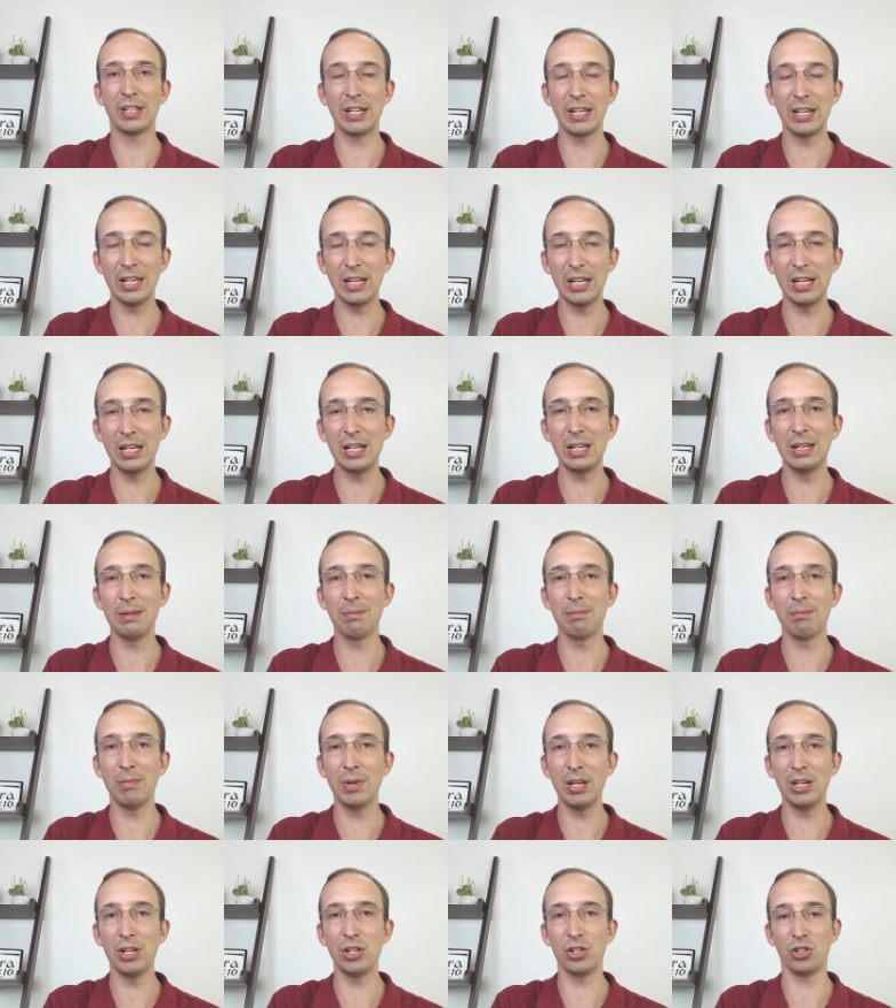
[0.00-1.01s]
key
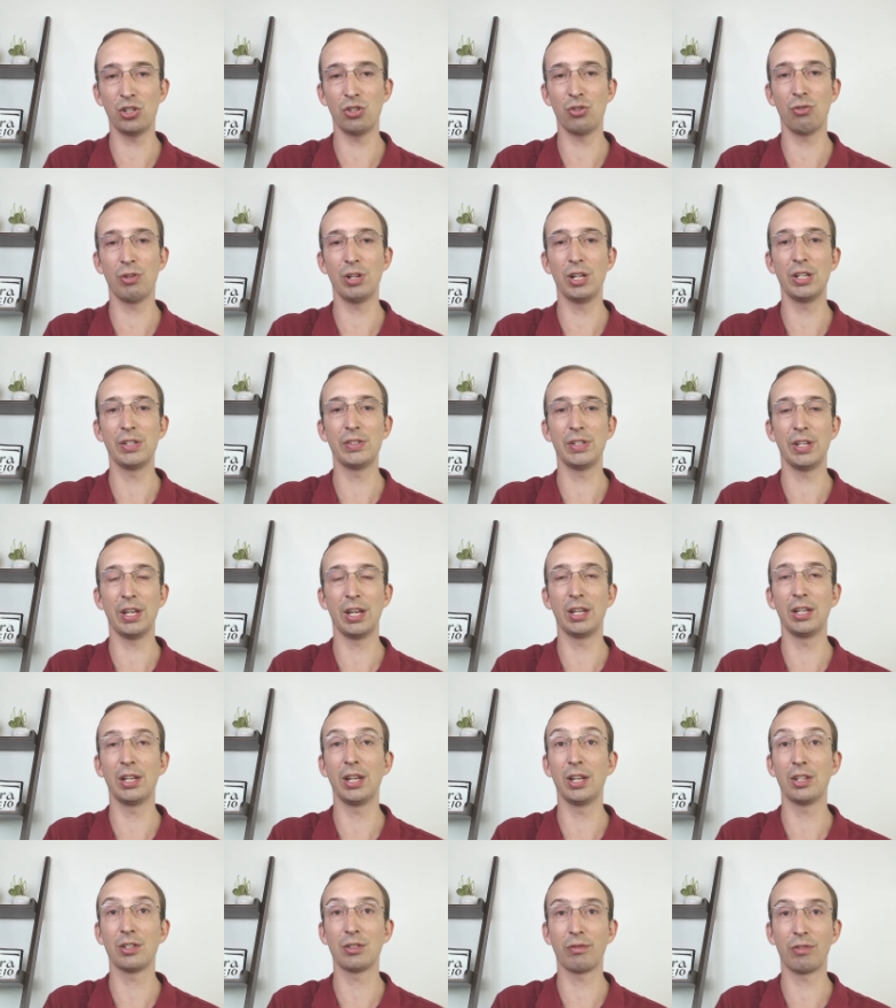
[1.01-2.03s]
ministries in
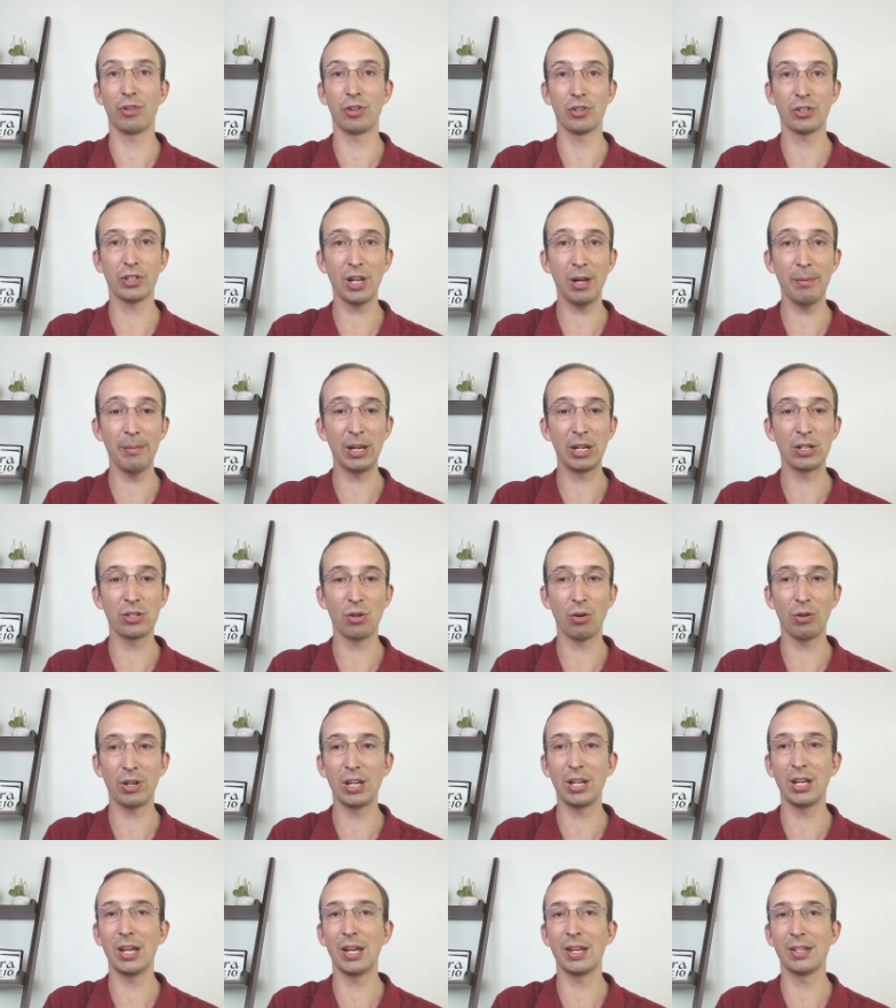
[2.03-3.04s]
his first coming. So
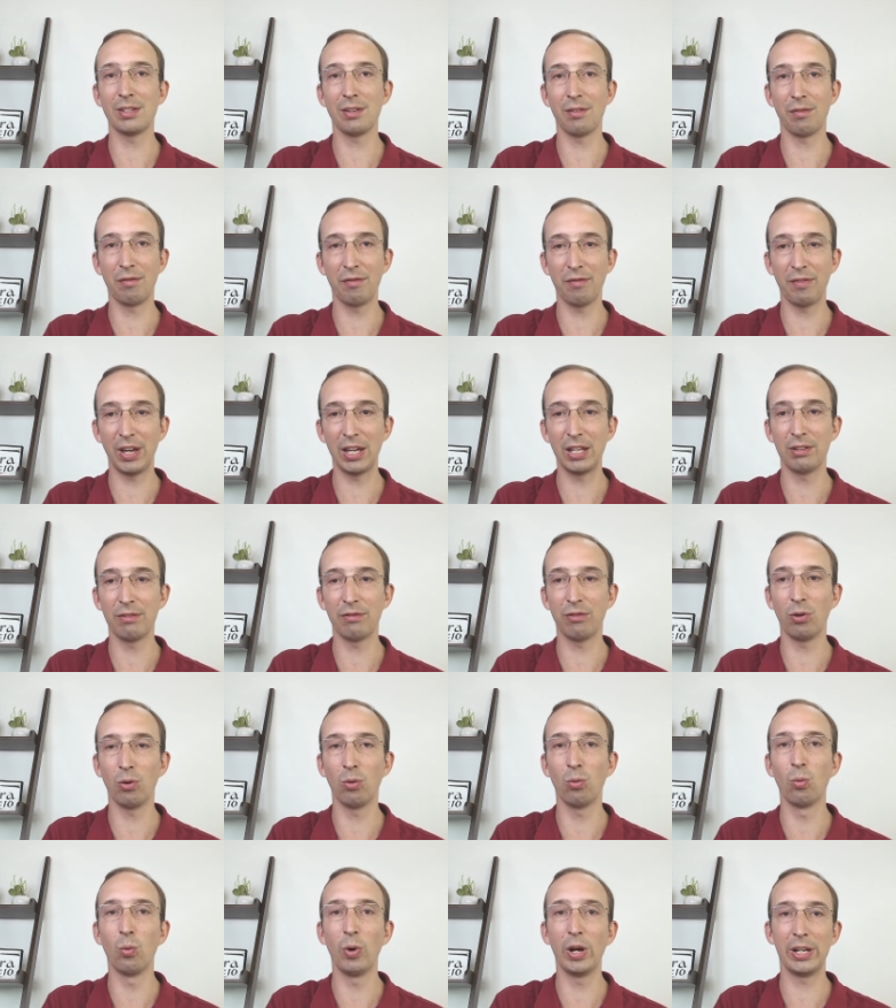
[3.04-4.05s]
he is a
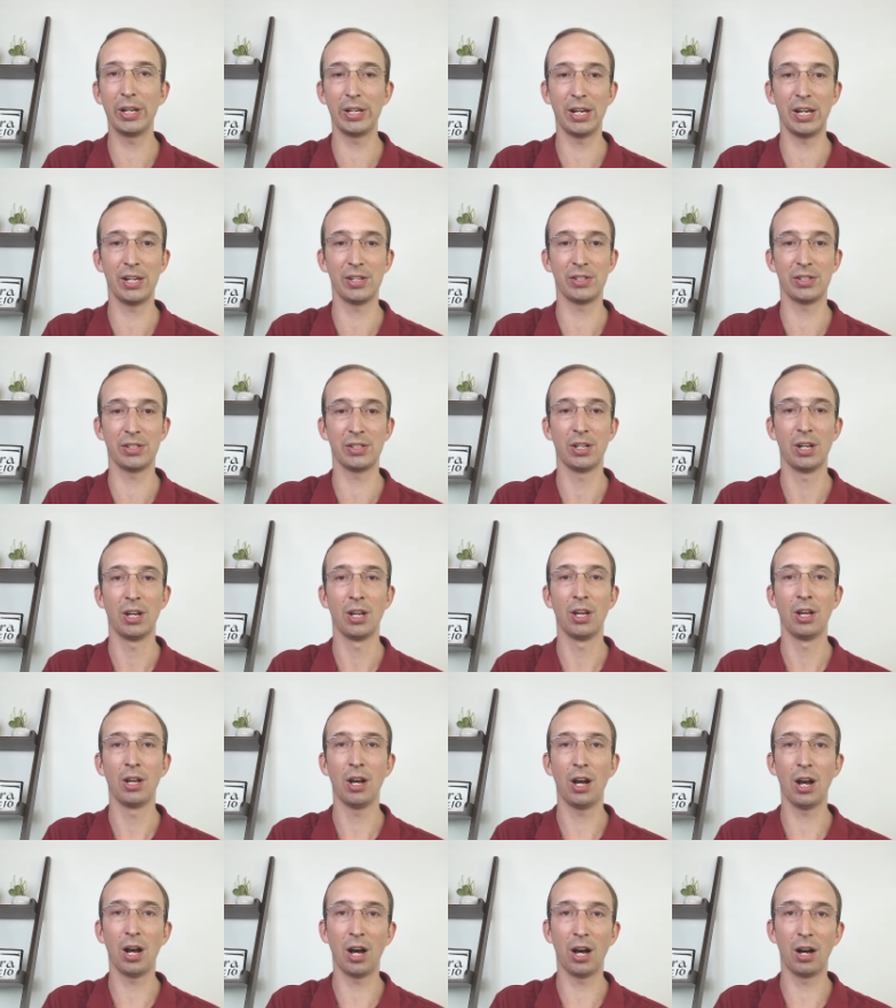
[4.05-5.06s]
faithful witness
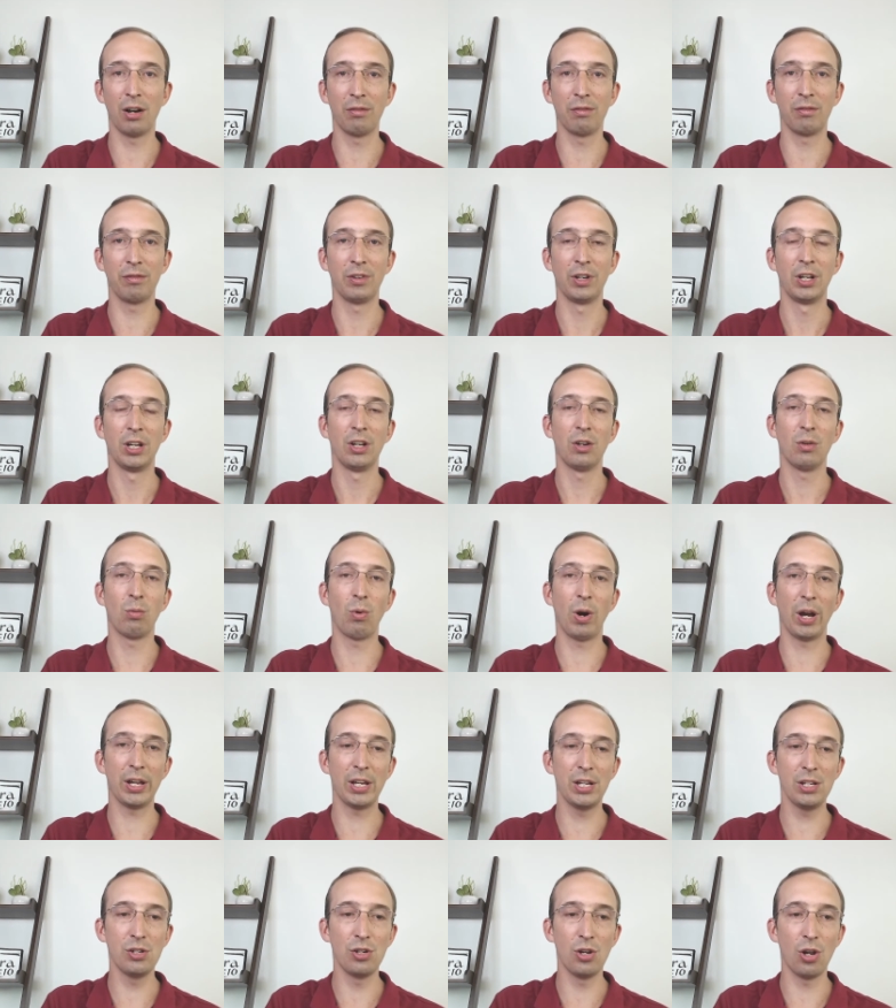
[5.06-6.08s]
of what
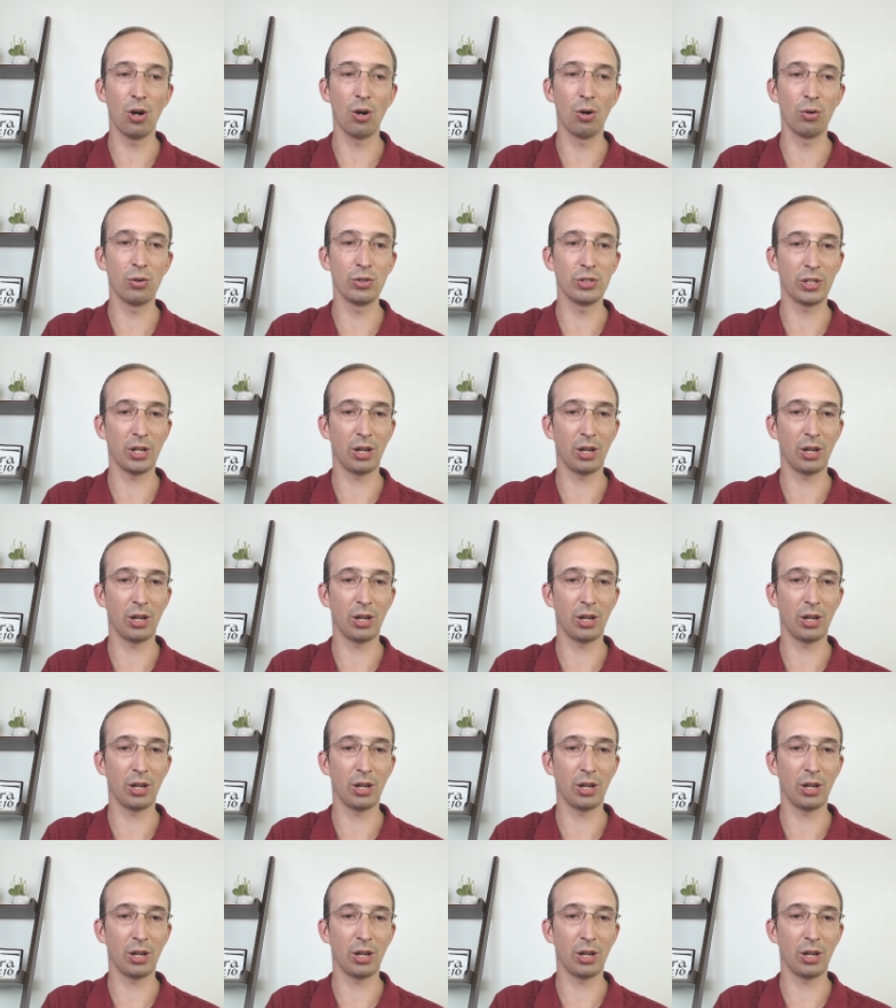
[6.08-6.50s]
he knows